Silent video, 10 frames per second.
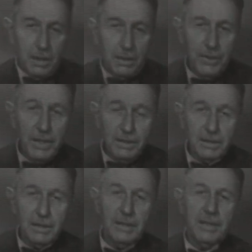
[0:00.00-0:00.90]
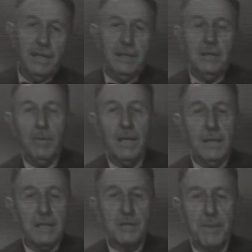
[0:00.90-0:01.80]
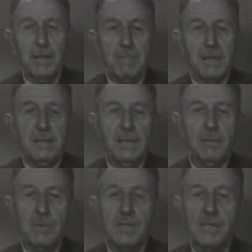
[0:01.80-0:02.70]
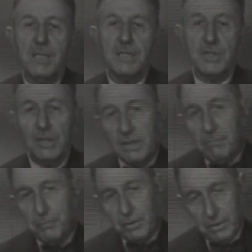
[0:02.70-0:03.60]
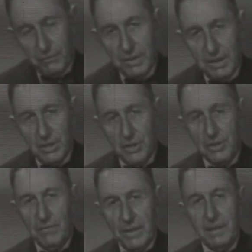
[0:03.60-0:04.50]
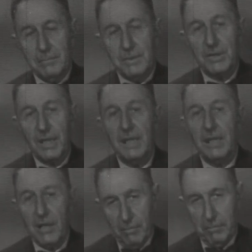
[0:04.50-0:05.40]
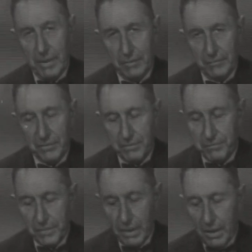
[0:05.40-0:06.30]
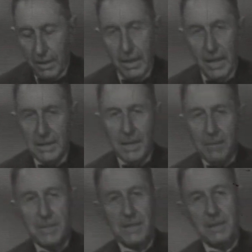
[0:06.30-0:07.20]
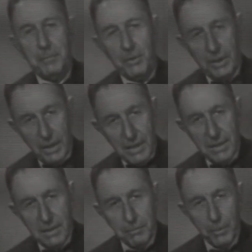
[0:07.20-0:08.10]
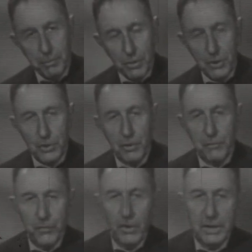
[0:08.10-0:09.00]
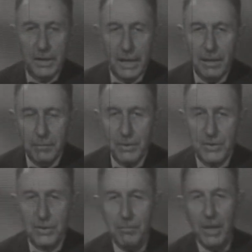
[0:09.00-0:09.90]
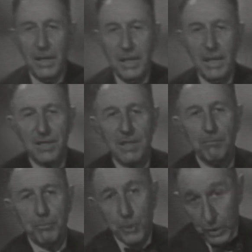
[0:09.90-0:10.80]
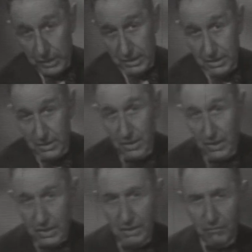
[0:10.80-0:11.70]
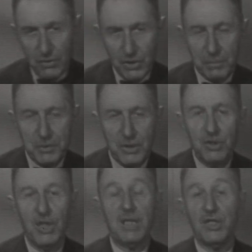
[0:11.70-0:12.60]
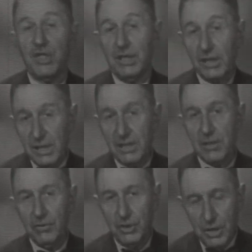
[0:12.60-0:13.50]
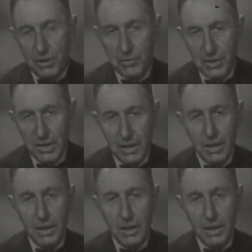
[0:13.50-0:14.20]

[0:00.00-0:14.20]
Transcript: Then, again, we are experimenting with the extreme purification of elements and compounds. As chemistry progressed, the proportion of foreign elements remaining as impurities in a given substance has decreased continuously.